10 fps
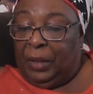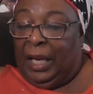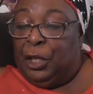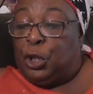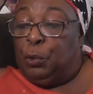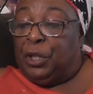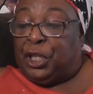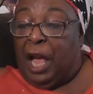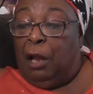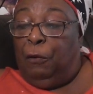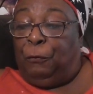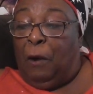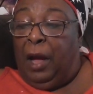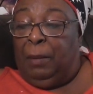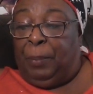into a shallow
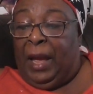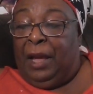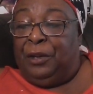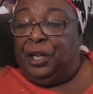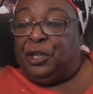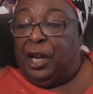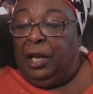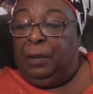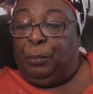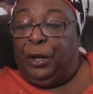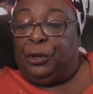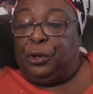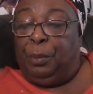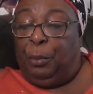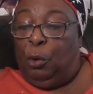frying pan and gently bring
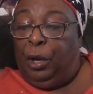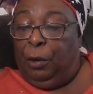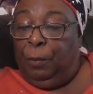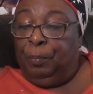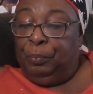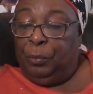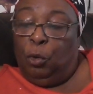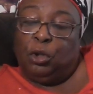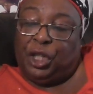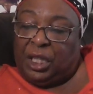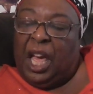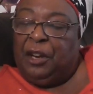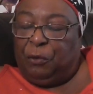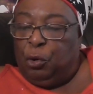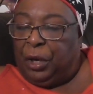to the boil or just kind
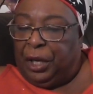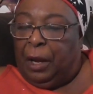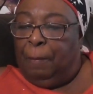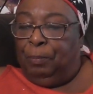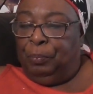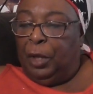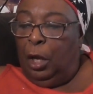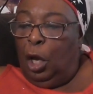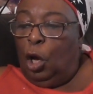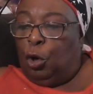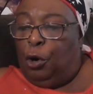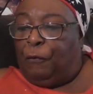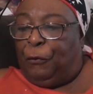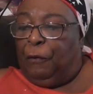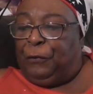of cook it up.
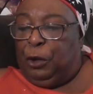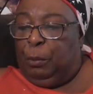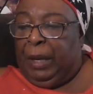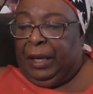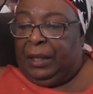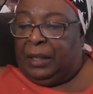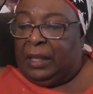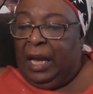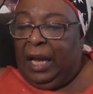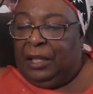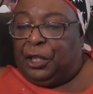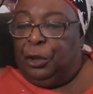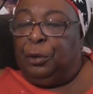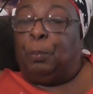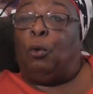Cook for a few minutes
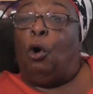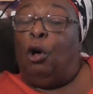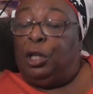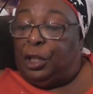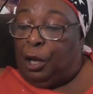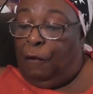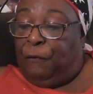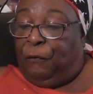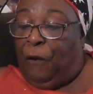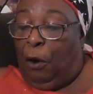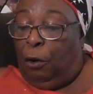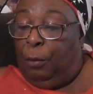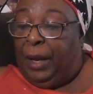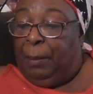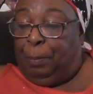until the prawns are
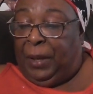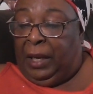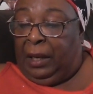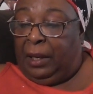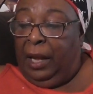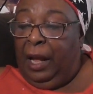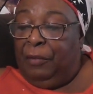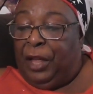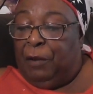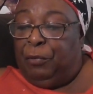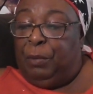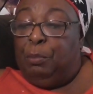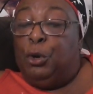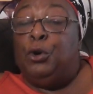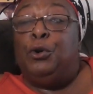firm and pink. Then
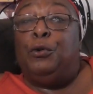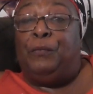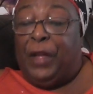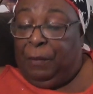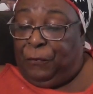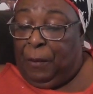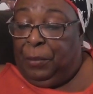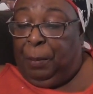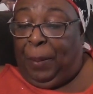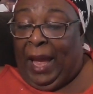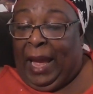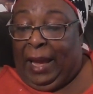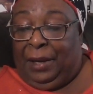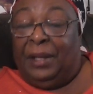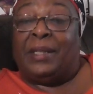remove them from the
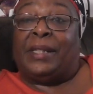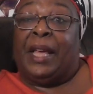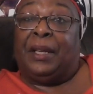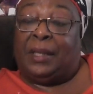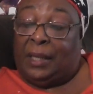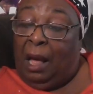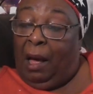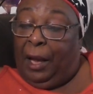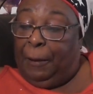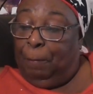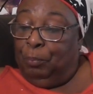pan and set aside.